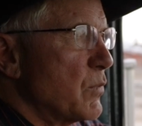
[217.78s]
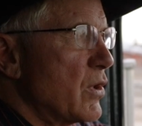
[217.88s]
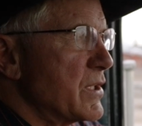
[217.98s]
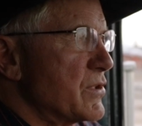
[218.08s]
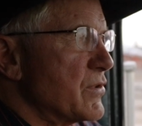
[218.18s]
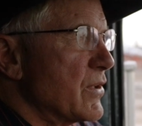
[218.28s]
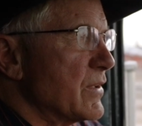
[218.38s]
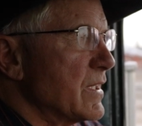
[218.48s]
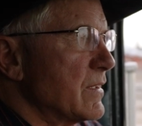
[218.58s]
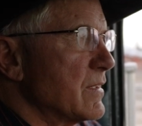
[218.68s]
moisture
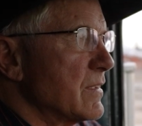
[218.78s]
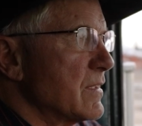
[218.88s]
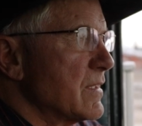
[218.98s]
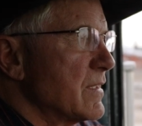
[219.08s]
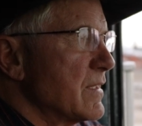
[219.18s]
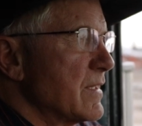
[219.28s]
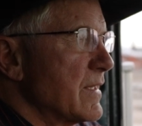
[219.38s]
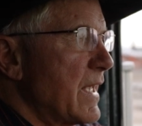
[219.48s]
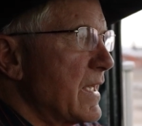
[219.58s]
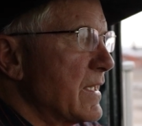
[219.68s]
that
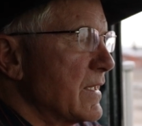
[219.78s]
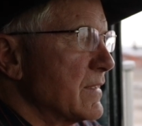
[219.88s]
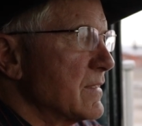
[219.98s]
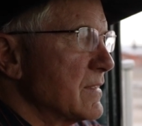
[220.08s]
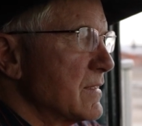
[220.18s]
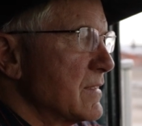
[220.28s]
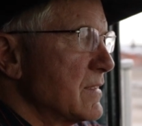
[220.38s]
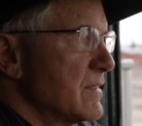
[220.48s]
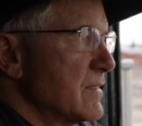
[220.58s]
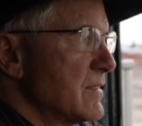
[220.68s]
they can
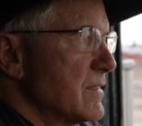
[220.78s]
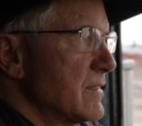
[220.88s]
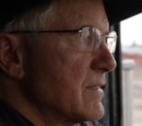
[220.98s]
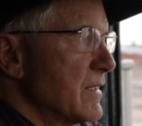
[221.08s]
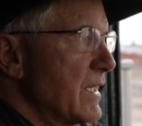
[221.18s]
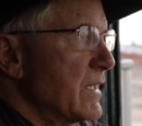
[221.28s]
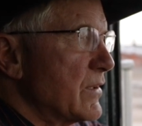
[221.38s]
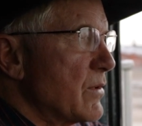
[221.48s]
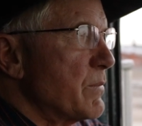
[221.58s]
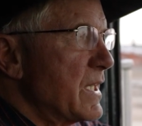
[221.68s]
get
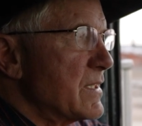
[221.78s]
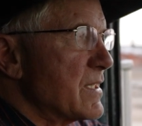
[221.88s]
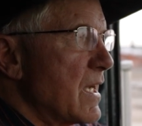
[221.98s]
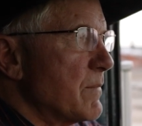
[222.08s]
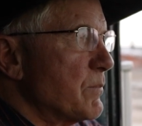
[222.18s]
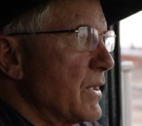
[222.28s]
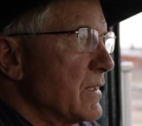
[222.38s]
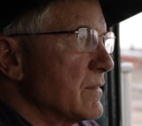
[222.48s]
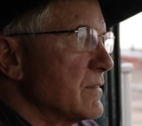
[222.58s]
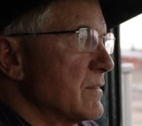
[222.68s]
their beets up
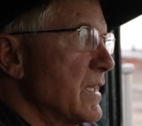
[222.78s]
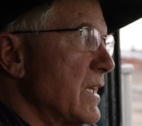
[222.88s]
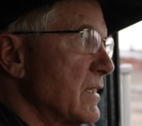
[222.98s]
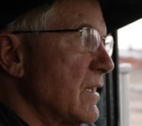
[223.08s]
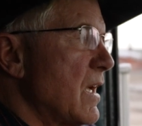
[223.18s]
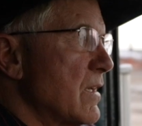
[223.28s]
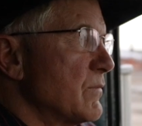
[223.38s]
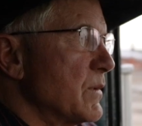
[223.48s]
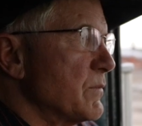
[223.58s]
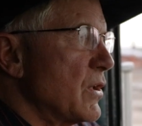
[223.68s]
and, and a lot of
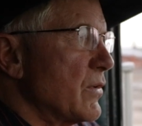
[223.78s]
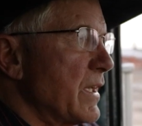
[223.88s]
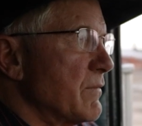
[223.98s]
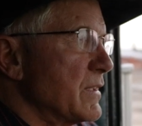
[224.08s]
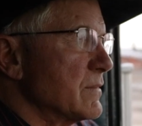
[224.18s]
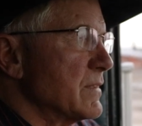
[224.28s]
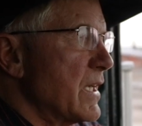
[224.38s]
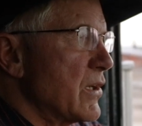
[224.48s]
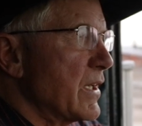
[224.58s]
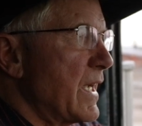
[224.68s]
them don't even
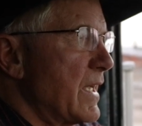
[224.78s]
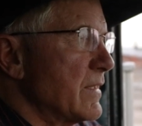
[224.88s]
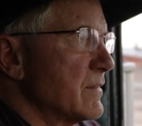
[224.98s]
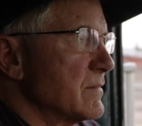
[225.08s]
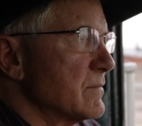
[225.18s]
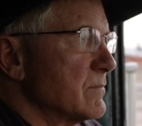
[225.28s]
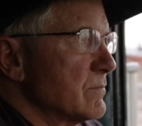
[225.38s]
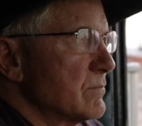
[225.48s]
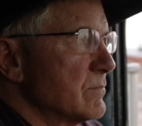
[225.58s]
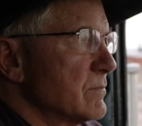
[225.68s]
irrigate
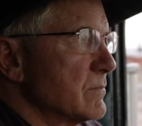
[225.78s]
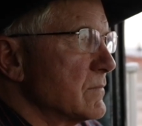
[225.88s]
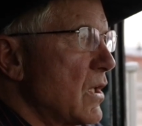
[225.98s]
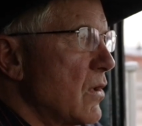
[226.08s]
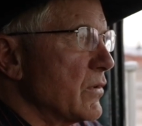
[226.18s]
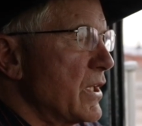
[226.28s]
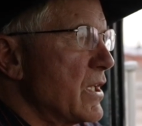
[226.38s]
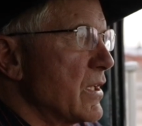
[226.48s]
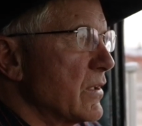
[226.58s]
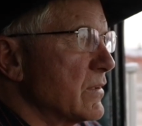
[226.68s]
all
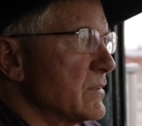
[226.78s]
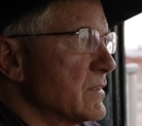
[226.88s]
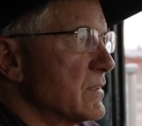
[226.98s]
year.